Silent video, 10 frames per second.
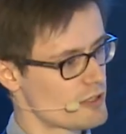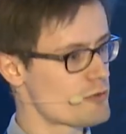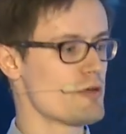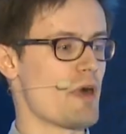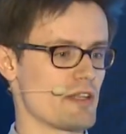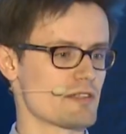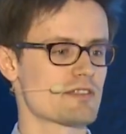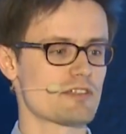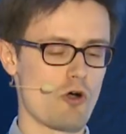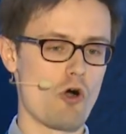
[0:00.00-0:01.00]
3
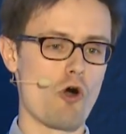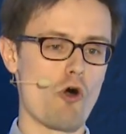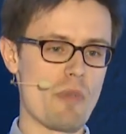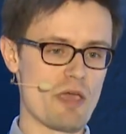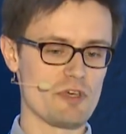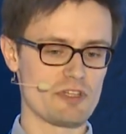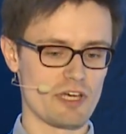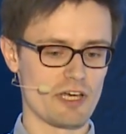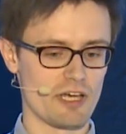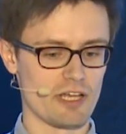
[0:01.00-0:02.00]
months, or maybe
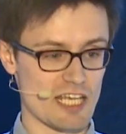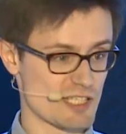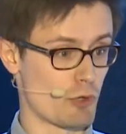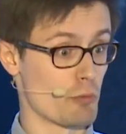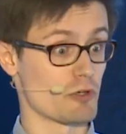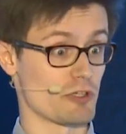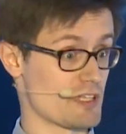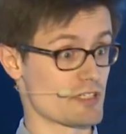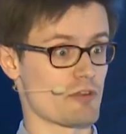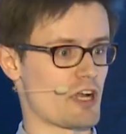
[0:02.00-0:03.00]
they're less popular
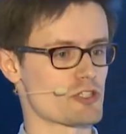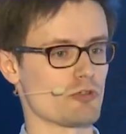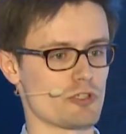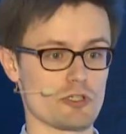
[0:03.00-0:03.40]
than some threshold,